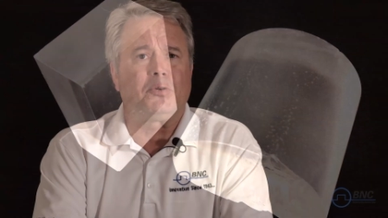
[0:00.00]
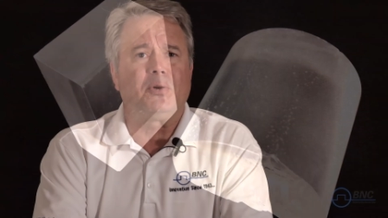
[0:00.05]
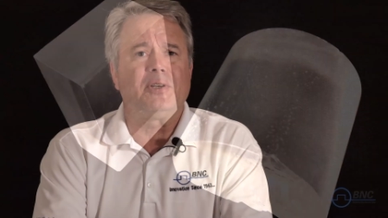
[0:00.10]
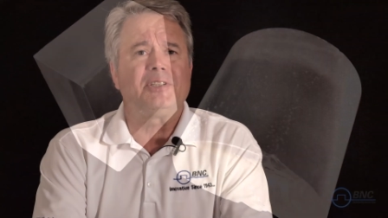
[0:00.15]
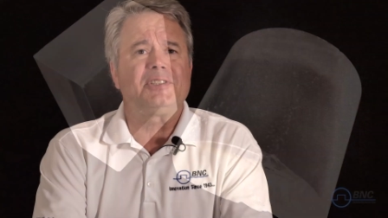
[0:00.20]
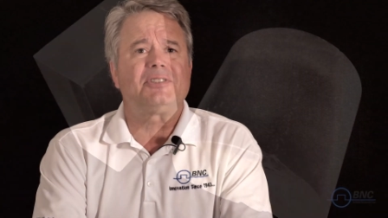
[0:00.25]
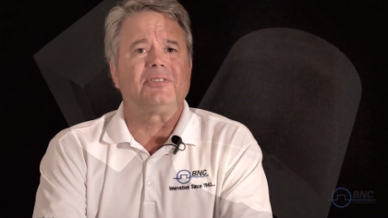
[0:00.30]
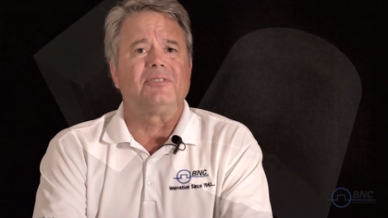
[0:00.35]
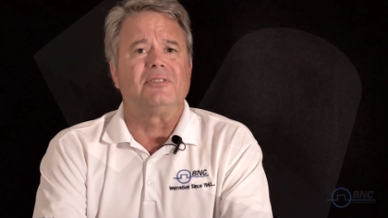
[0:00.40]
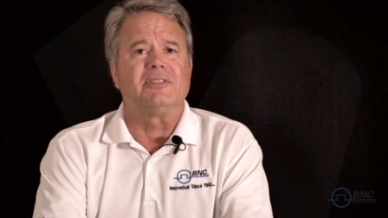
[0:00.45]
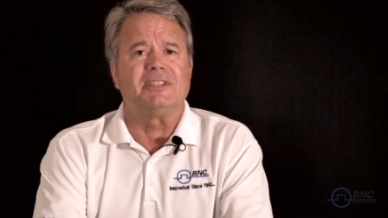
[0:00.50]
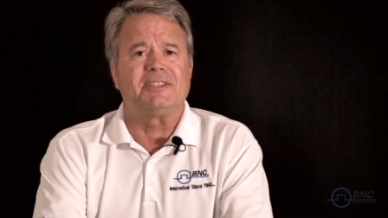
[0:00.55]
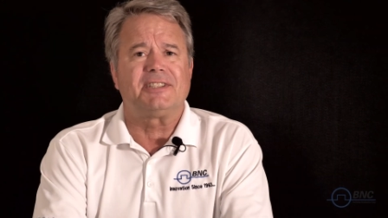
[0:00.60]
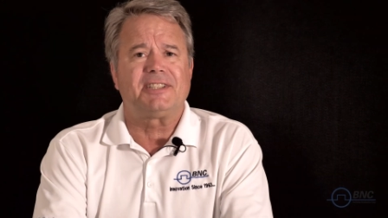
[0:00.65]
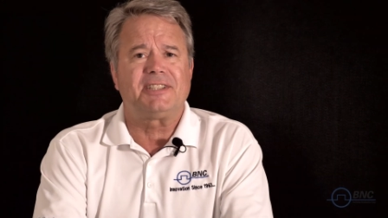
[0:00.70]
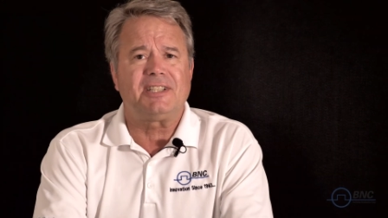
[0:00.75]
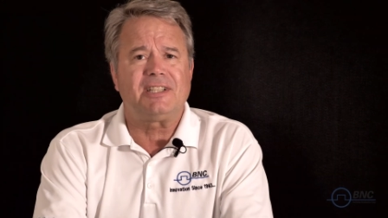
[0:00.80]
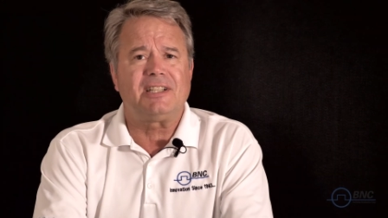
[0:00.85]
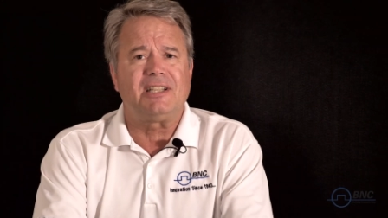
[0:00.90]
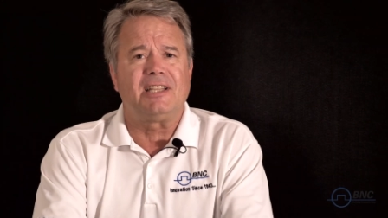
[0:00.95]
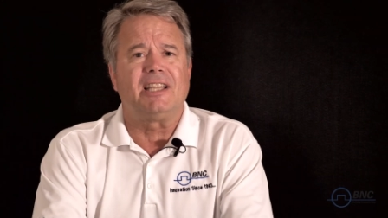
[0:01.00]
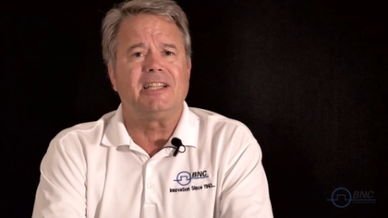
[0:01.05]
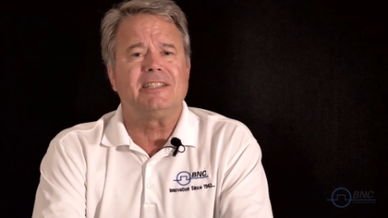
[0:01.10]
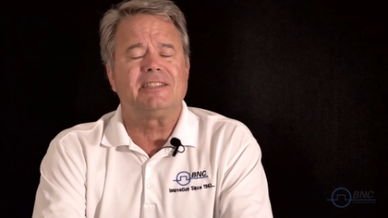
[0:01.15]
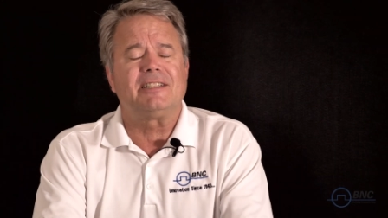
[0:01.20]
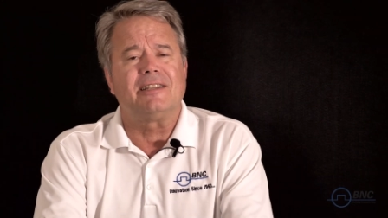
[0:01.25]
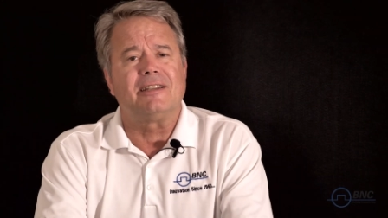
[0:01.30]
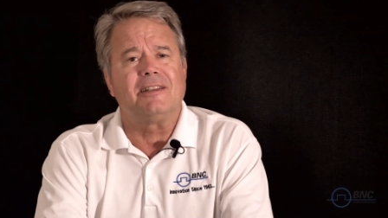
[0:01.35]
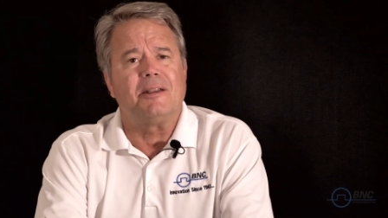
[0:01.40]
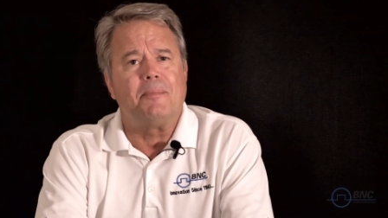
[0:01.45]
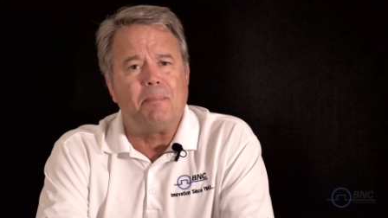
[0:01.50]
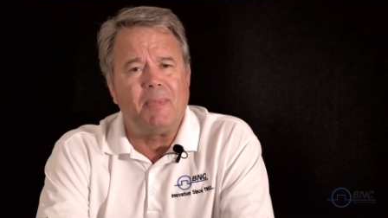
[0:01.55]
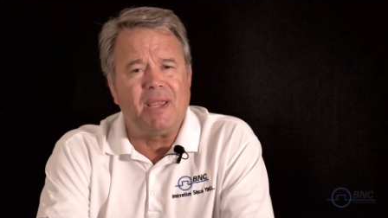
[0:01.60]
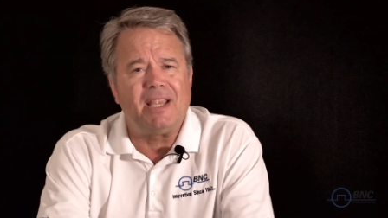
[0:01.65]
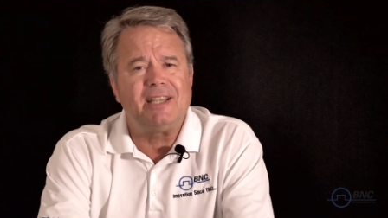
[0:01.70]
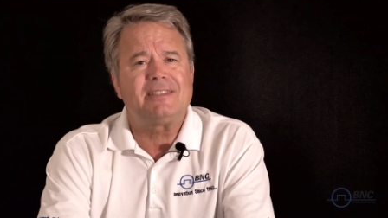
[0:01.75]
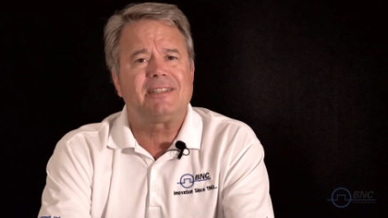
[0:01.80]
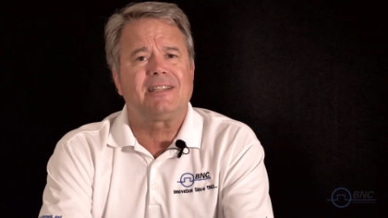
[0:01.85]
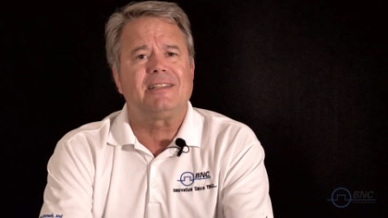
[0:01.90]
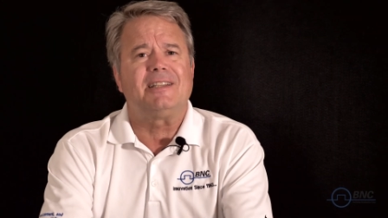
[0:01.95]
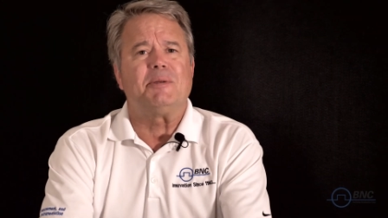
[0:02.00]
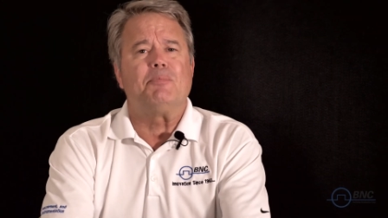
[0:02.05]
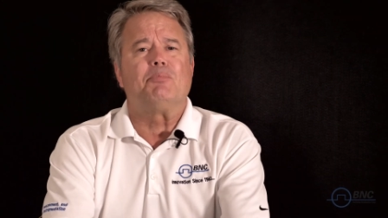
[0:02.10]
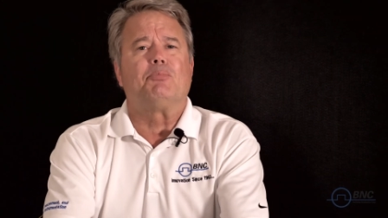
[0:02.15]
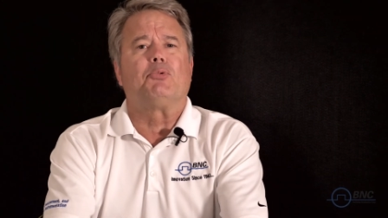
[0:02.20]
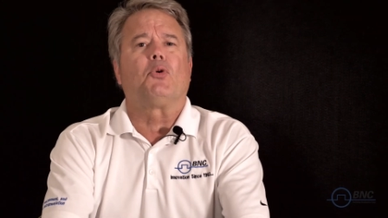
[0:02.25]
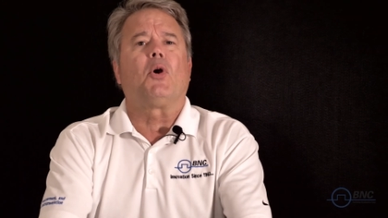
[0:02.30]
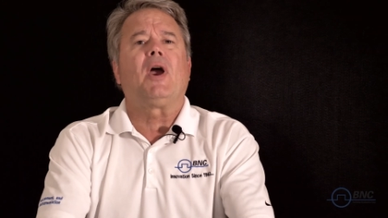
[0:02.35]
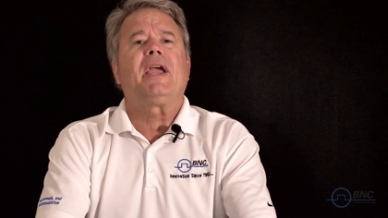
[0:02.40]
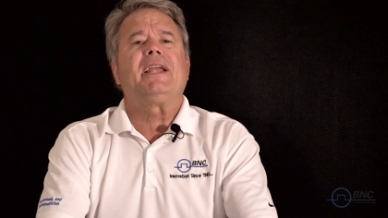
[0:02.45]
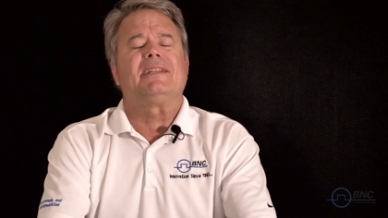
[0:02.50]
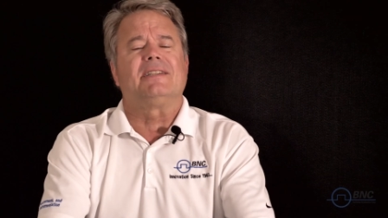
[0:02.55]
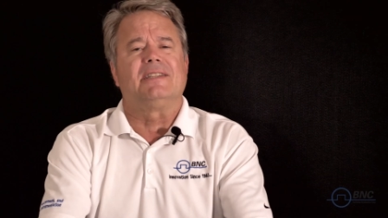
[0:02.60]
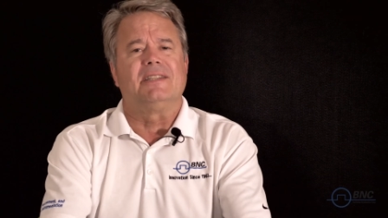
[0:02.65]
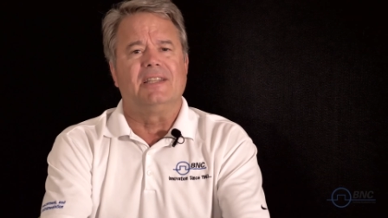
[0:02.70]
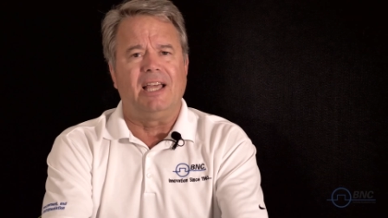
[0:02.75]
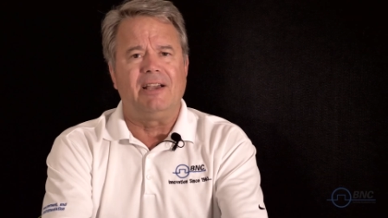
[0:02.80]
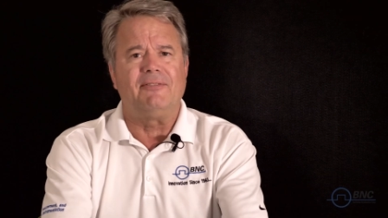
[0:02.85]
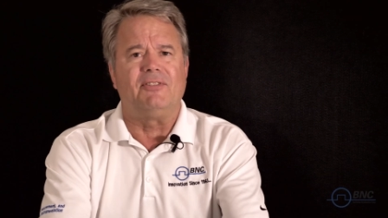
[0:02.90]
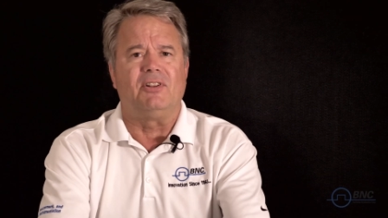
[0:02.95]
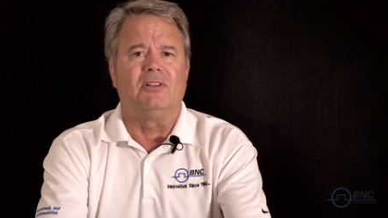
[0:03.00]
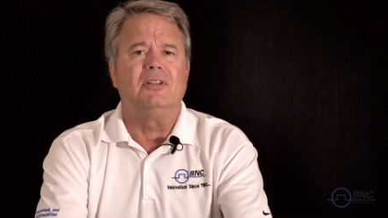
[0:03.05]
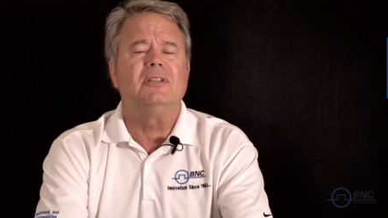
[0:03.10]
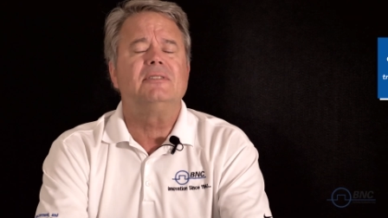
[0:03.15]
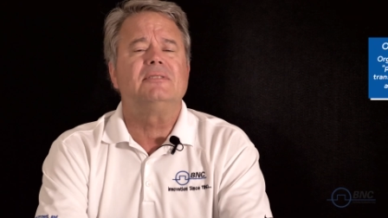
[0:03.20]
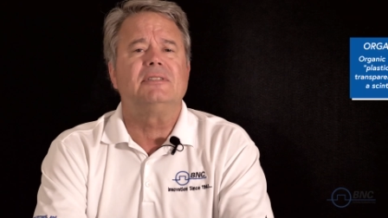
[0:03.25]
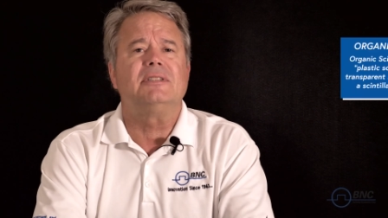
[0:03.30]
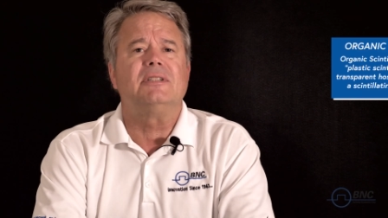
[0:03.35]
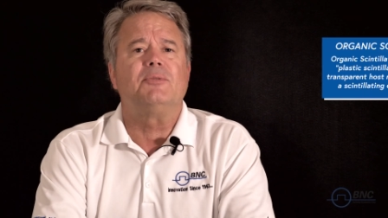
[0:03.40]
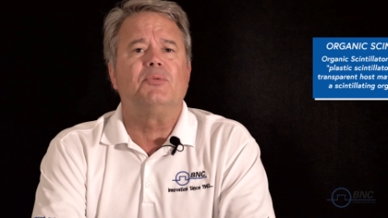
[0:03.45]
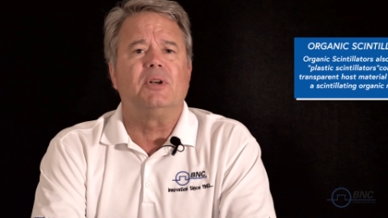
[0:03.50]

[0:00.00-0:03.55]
crystal that scintillates at an amazingly bright level